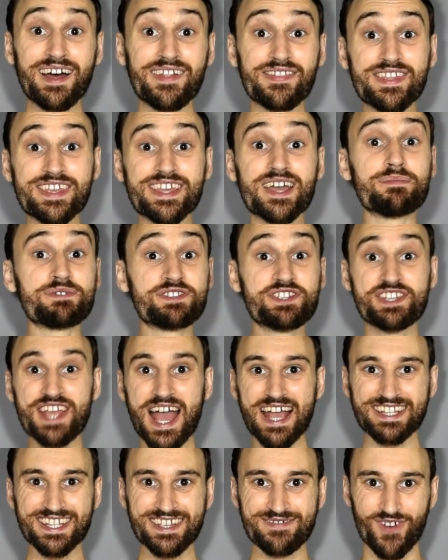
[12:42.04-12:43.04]
The
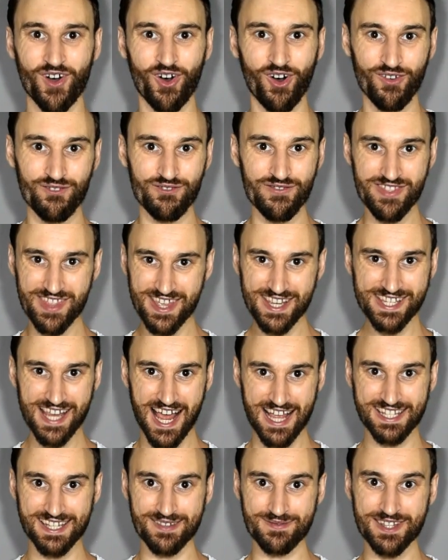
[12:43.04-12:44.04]
objective of this
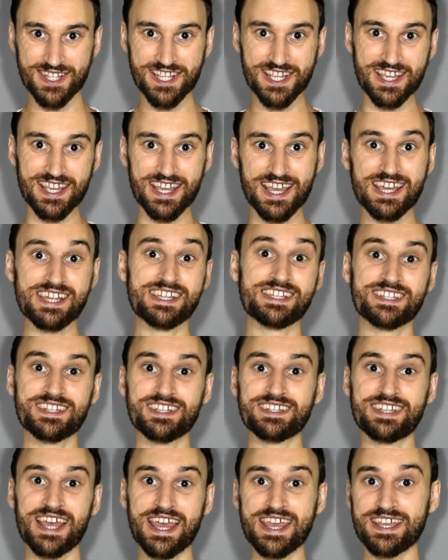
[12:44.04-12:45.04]
activity is
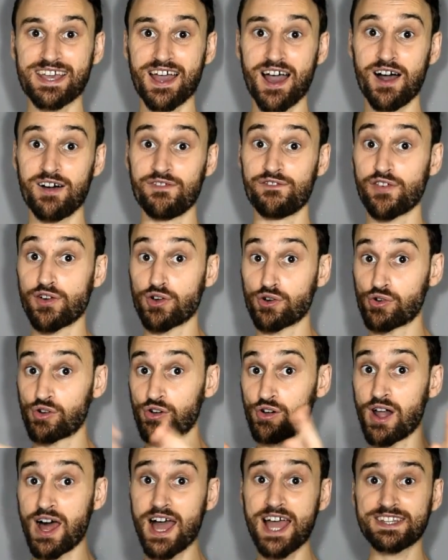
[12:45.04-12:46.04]
to take a
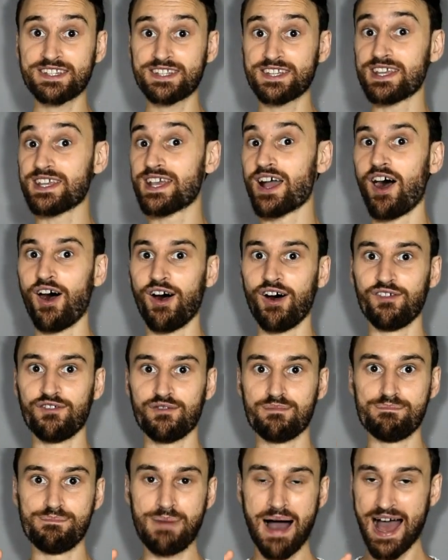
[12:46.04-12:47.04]
variety
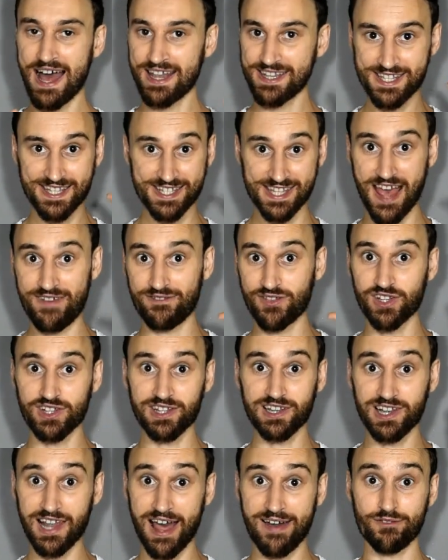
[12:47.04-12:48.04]
of band
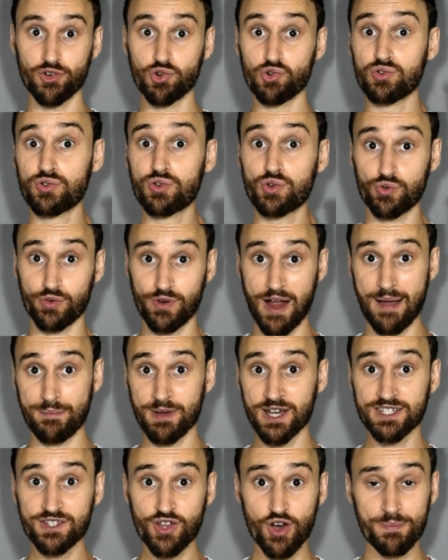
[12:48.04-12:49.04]
7 level
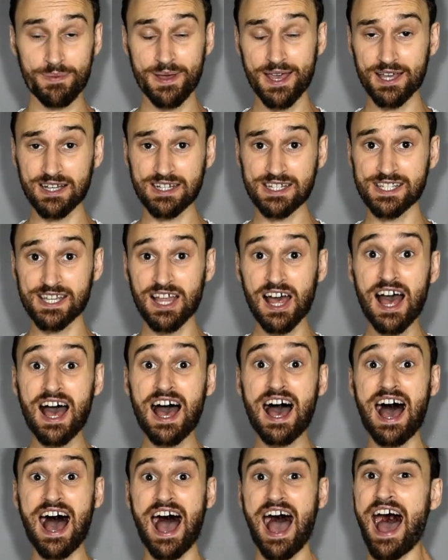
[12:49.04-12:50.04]
grammar topics
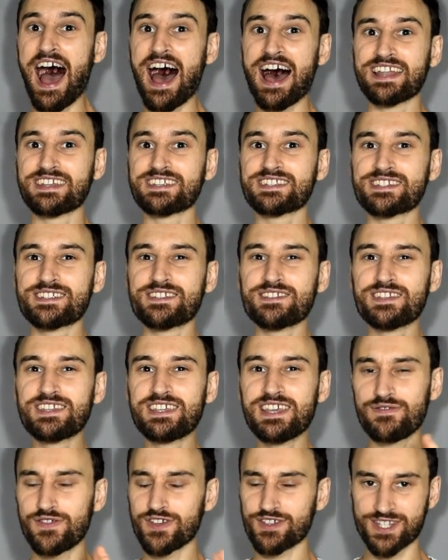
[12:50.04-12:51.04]
and to
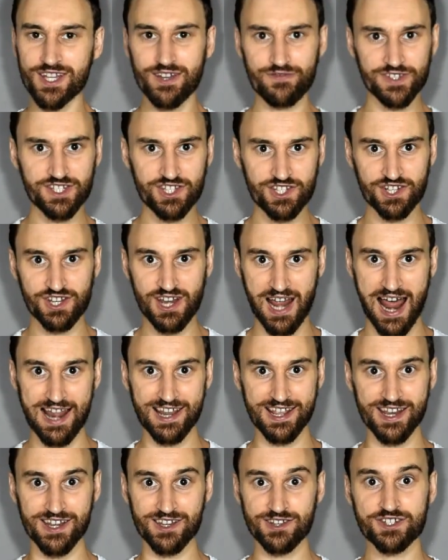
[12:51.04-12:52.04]
give yourself a
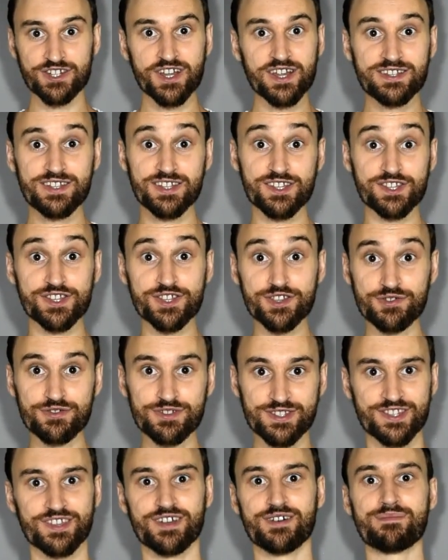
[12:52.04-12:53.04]
challenge to
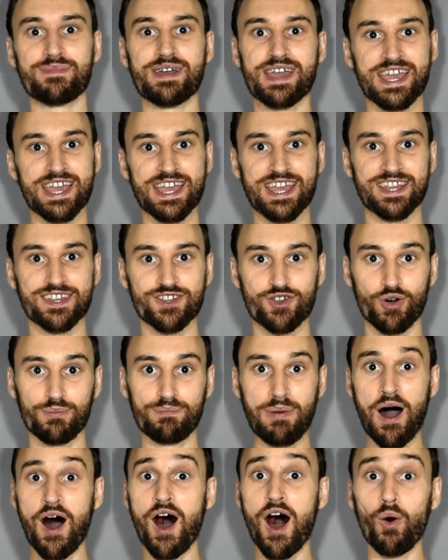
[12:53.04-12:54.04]
use them in your
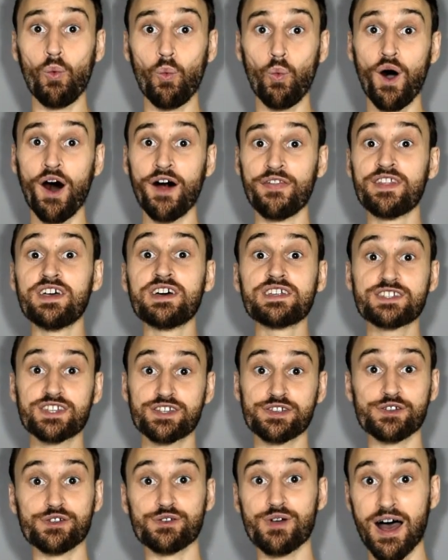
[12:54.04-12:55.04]
part 1,
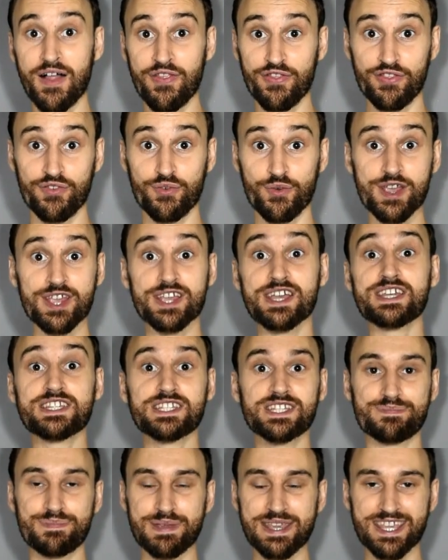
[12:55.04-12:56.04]
2, and 3
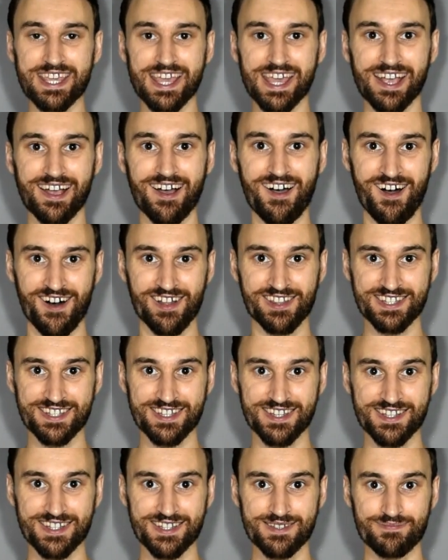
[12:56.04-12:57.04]
speaking
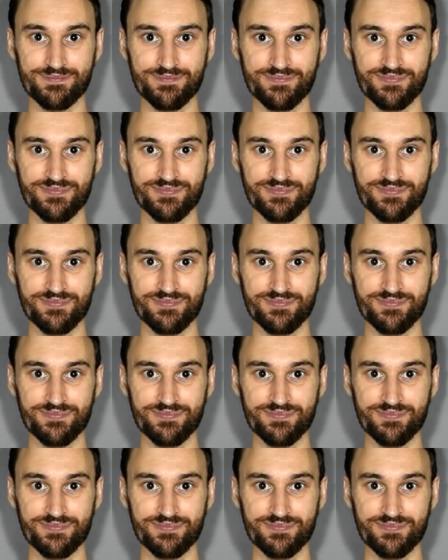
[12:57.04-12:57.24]
answers.